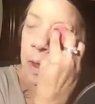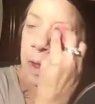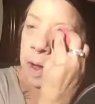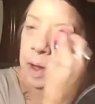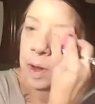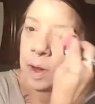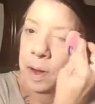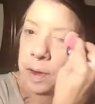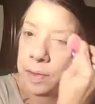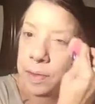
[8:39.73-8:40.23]

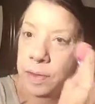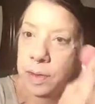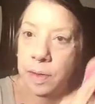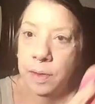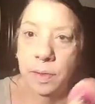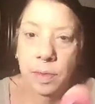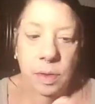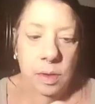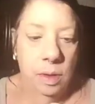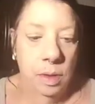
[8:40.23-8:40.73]
And I
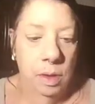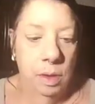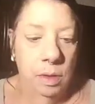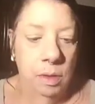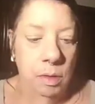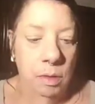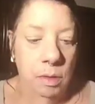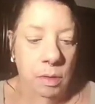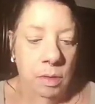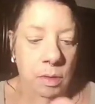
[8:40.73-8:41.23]
think the
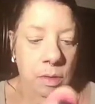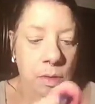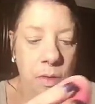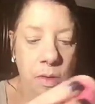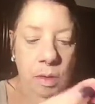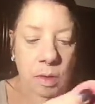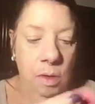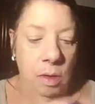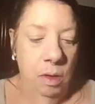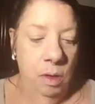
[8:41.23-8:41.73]

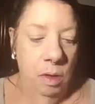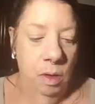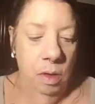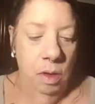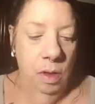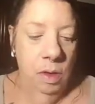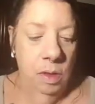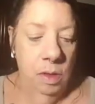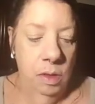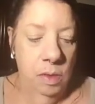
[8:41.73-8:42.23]

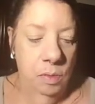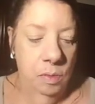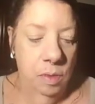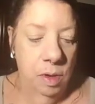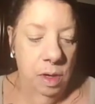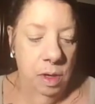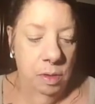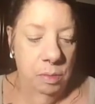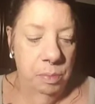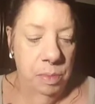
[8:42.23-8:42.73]

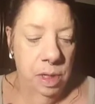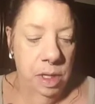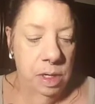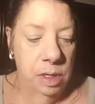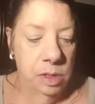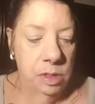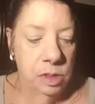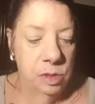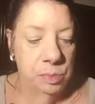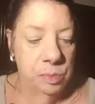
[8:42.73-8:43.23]
Wonder
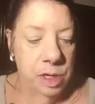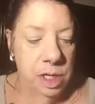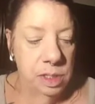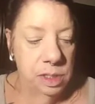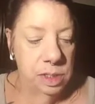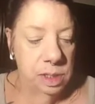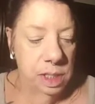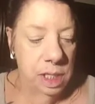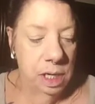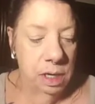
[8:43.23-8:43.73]
Blender
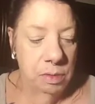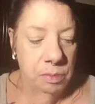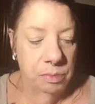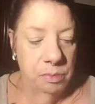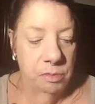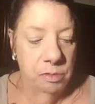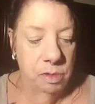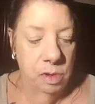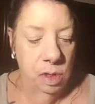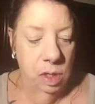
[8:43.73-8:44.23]
spreads it out
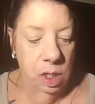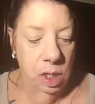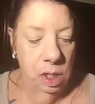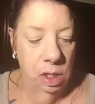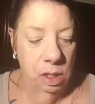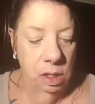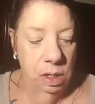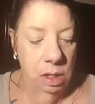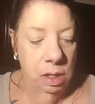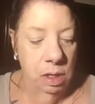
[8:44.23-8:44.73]
really
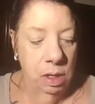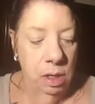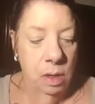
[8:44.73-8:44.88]
good.